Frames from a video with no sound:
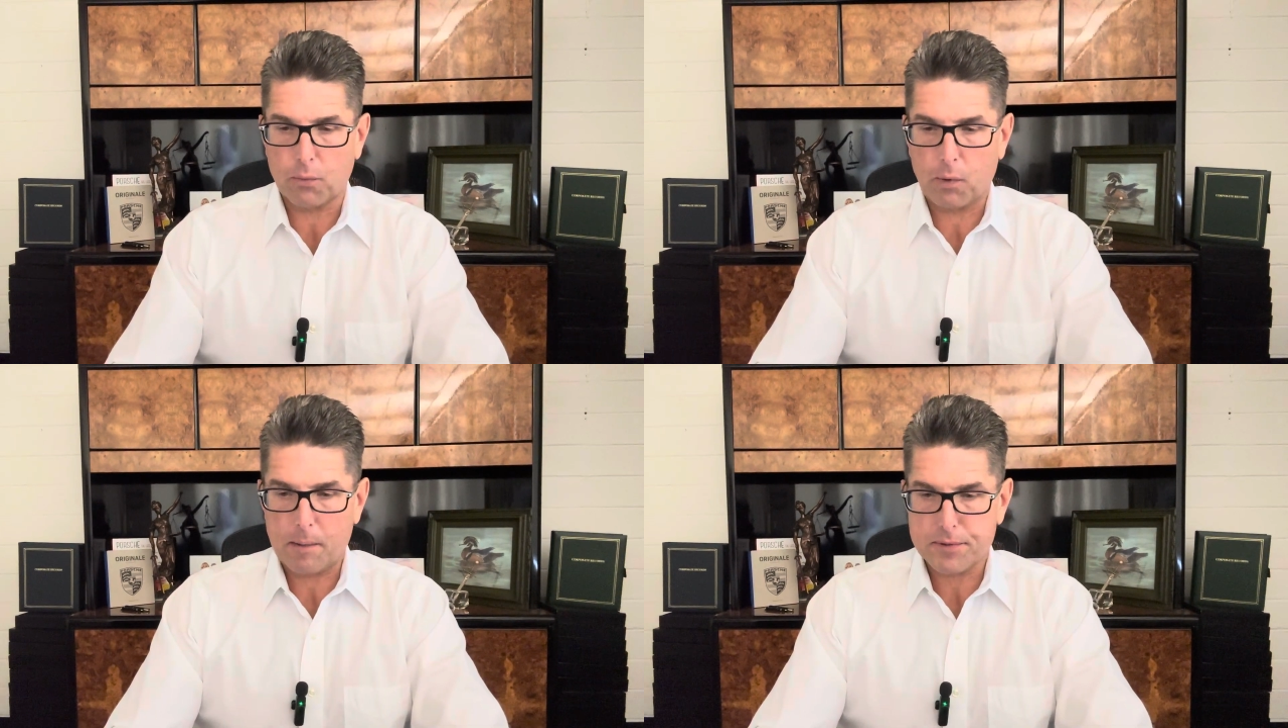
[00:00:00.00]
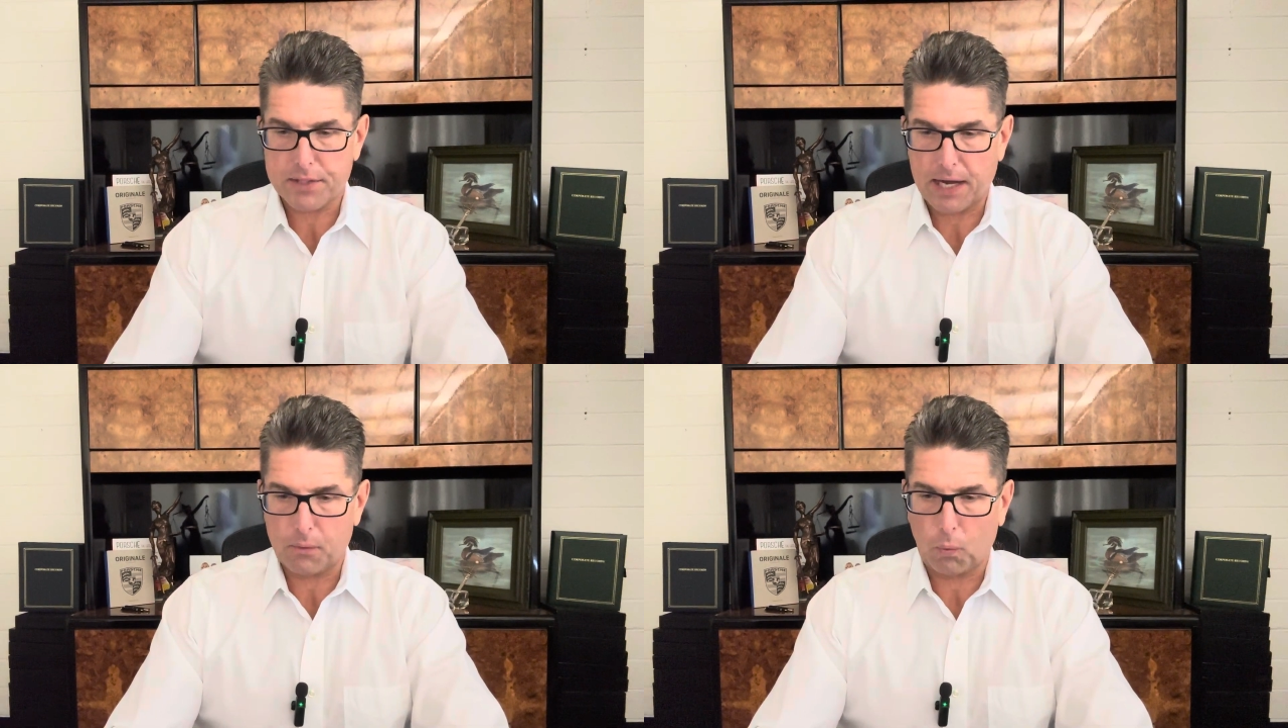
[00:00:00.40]
the
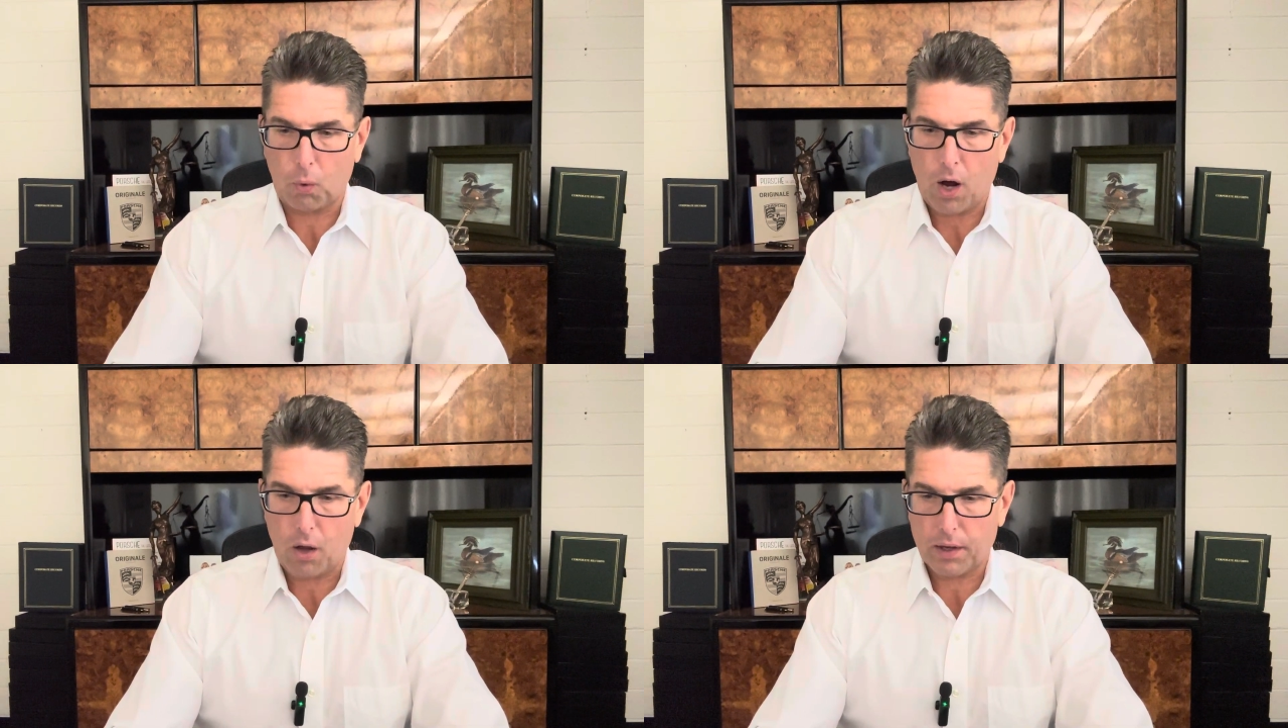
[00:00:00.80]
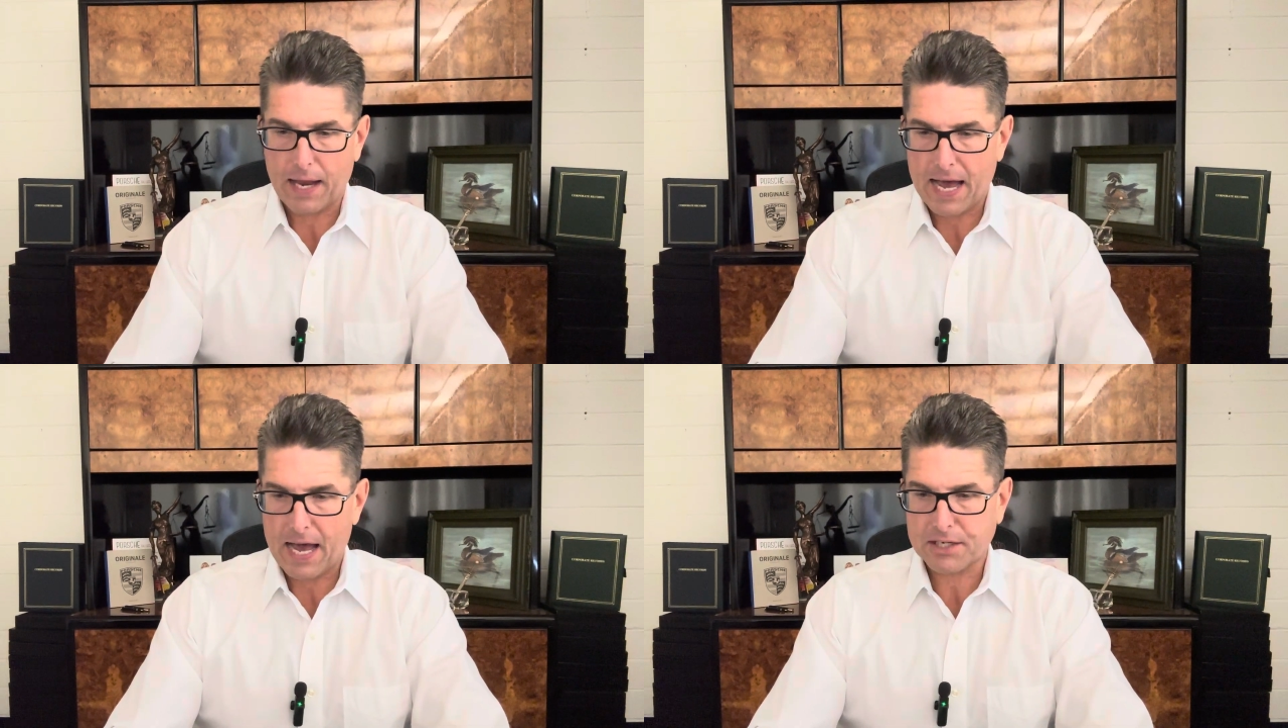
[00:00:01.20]
website
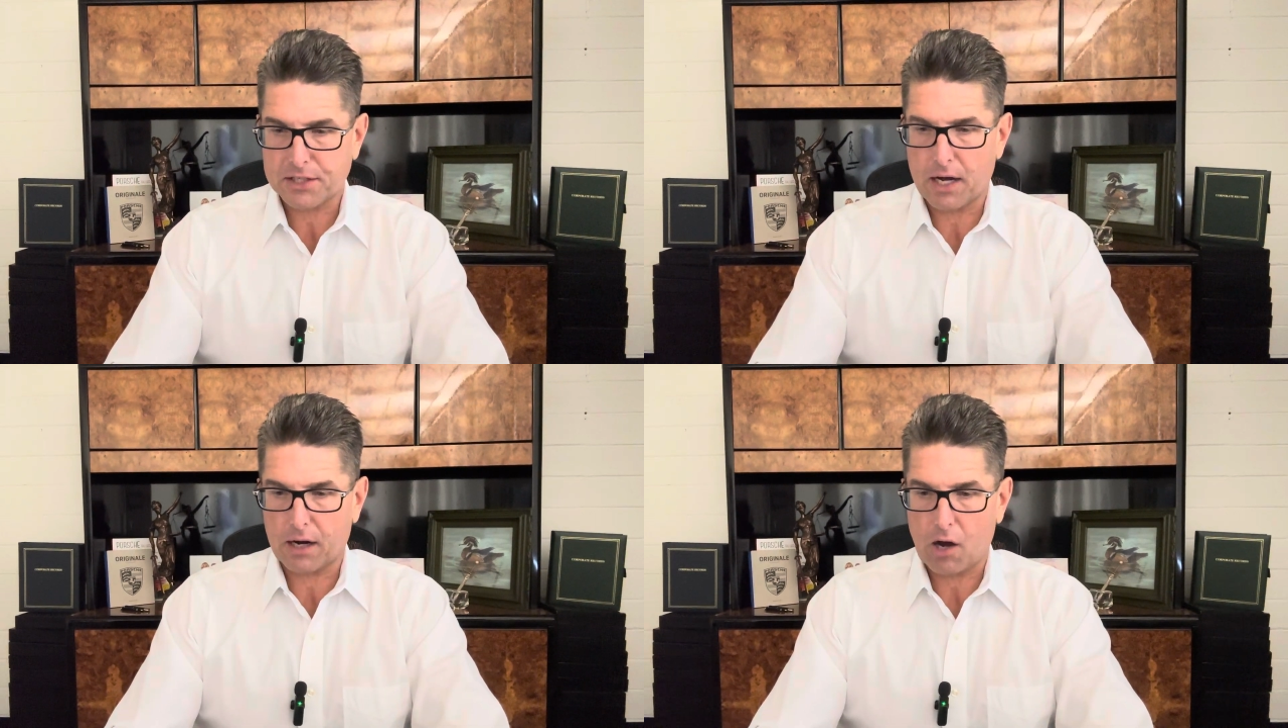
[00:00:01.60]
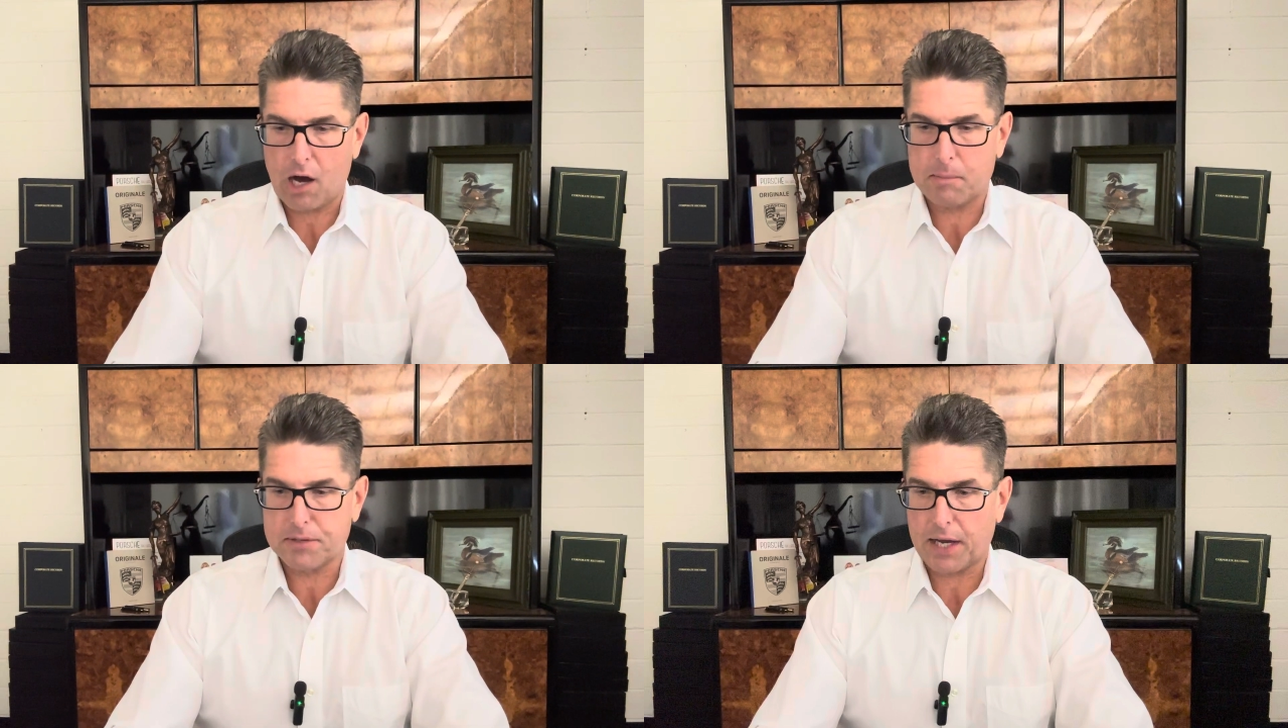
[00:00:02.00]
wallethacks.com,